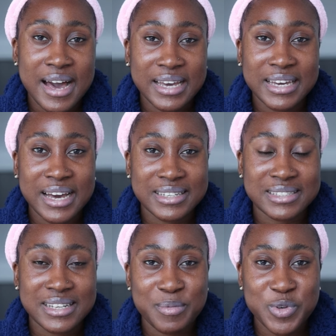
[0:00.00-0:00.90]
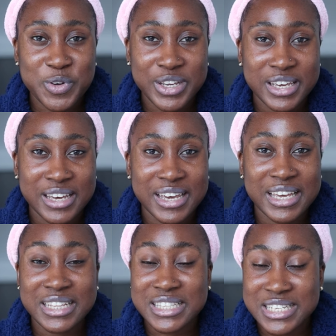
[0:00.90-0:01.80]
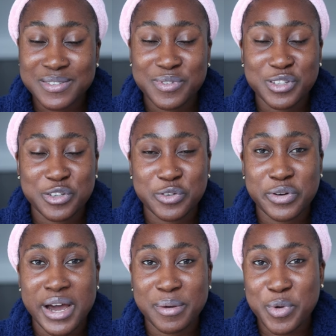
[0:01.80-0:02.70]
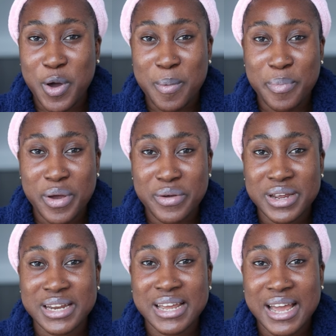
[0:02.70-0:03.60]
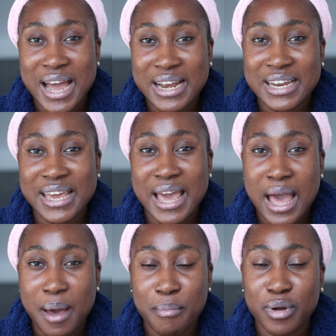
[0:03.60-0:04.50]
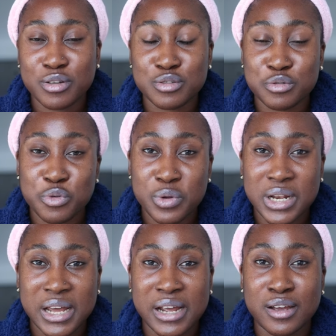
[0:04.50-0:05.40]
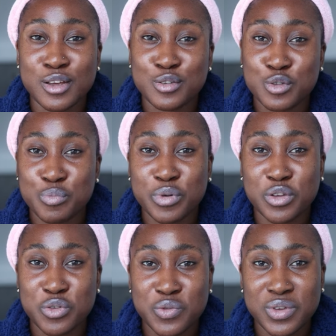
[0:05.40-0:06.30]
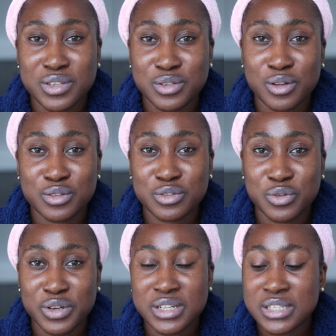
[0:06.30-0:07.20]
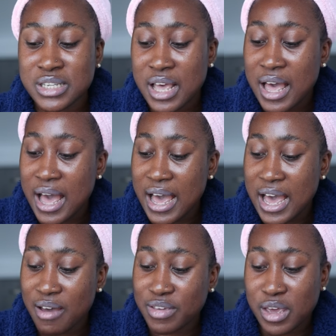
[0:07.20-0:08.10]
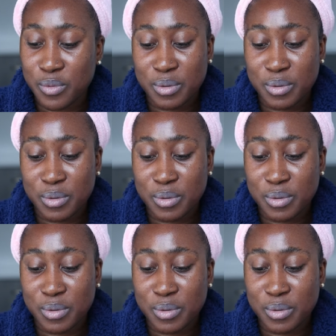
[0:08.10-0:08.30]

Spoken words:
Hi guys, Tamino here. In this video, I am comparing Garnier Ambre Solaire Super UV Sunscreens. I have here